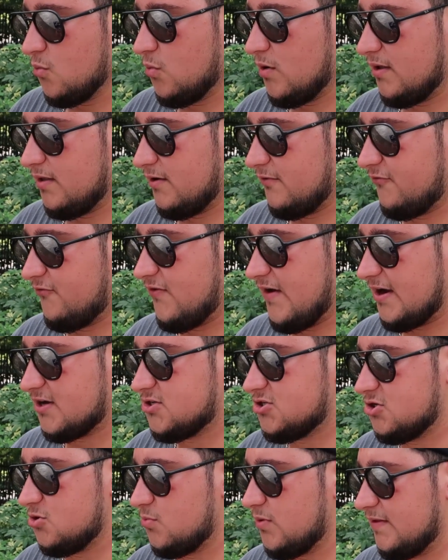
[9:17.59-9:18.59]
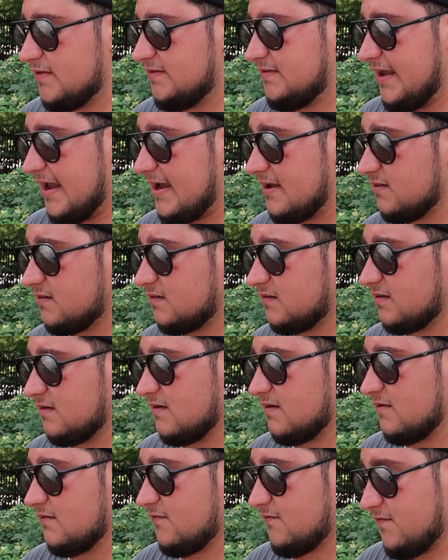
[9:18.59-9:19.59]
will infect you with dance,
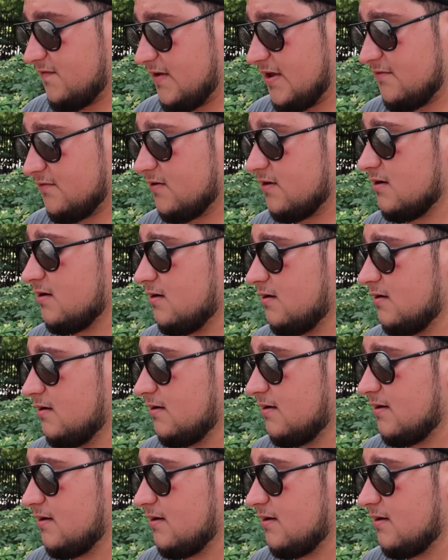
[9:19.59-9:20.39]
fever,